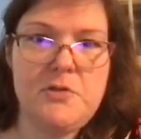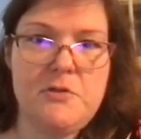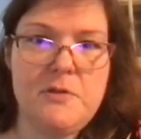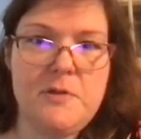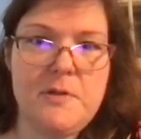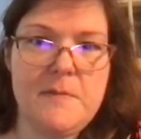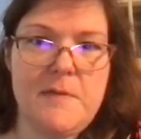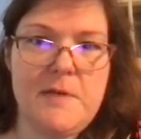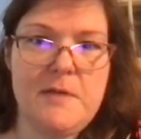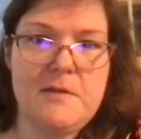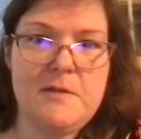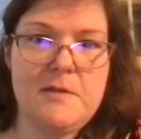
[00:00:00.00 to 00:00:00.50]
You
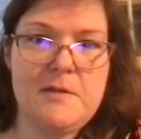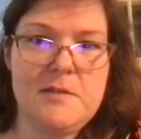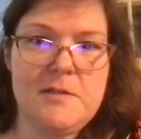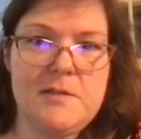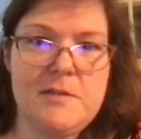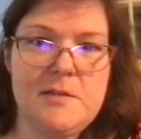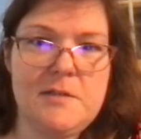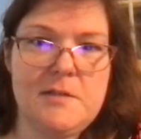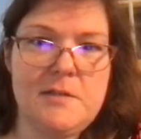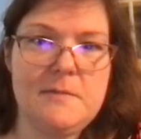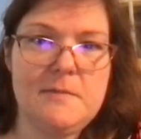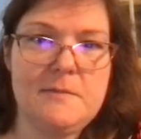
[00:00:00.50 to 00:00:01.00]
can make
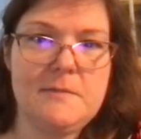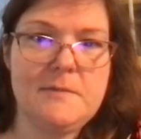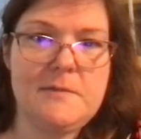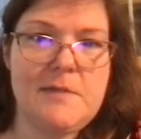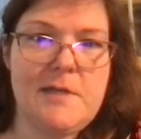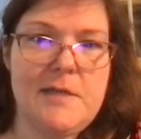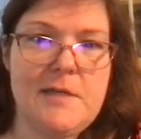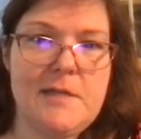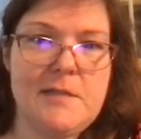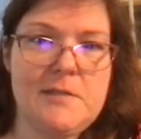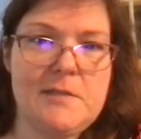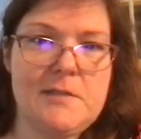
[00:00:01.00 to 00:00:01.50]
this
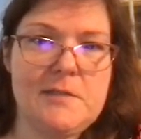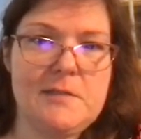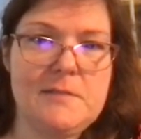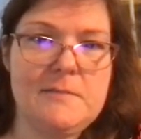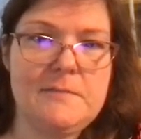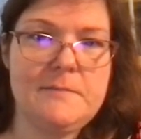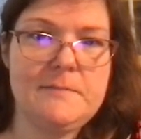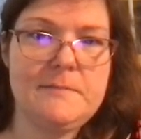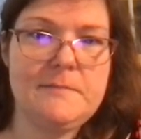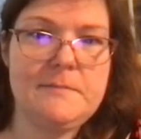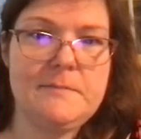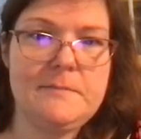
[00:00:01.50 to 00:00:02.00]
text
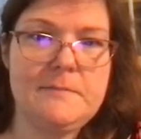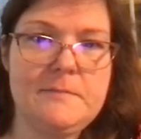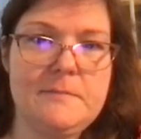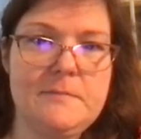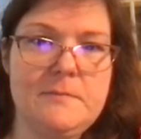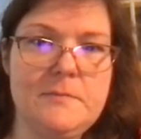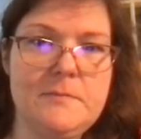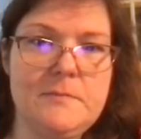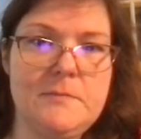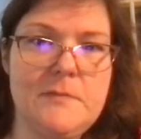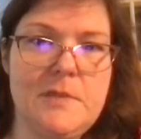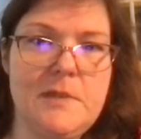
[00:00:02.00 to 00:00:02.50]

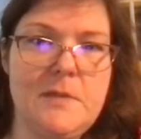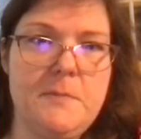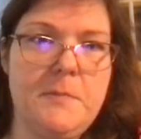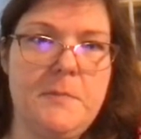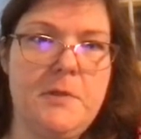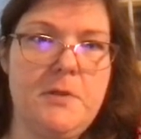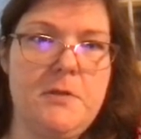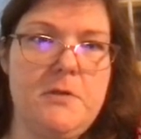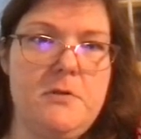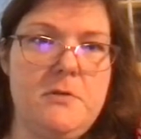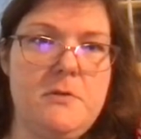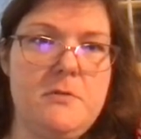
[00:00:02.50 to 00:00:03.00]
like
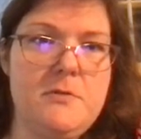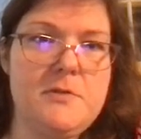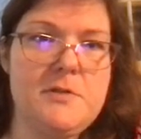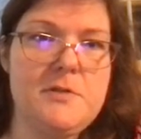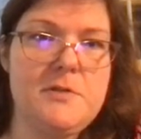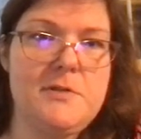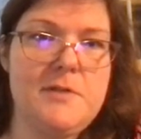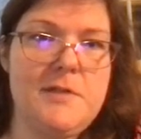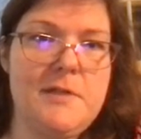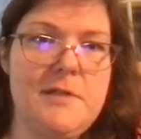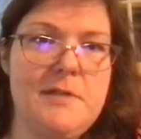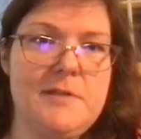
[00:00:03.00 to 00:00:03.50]
blue
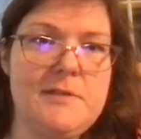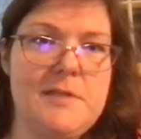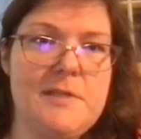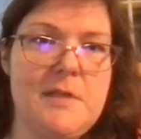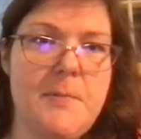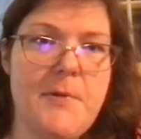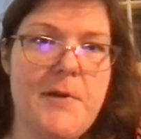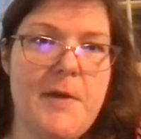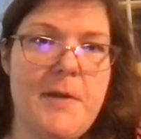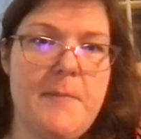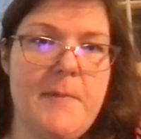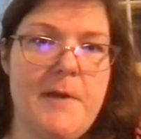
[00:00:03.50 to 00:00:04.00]
instead because
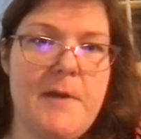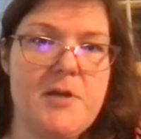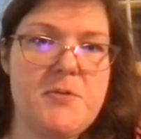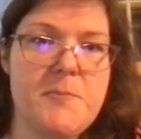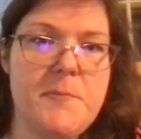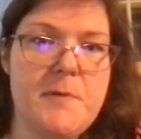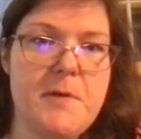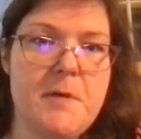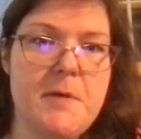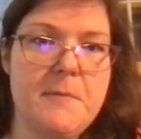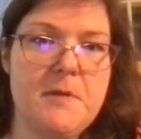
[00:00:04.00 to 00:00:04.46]
that probably match better.